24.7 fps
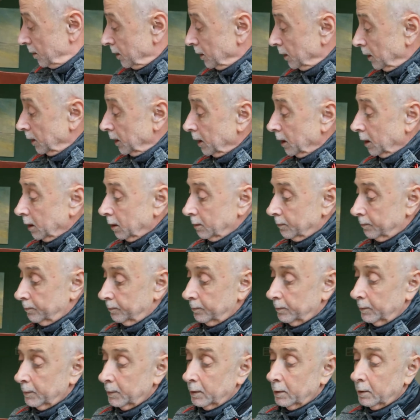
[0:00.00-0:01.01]
little
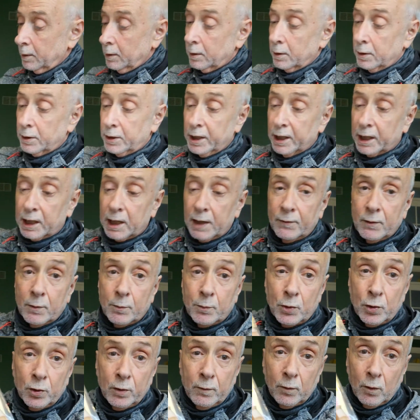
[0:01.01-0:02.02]
tick of
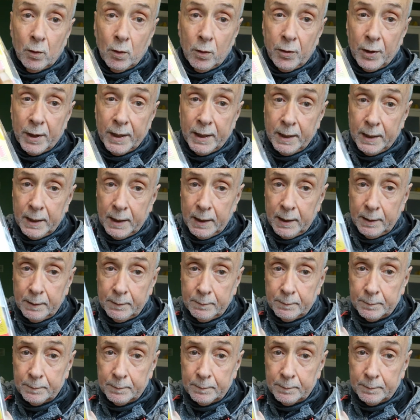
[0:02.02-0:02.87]
approval thing,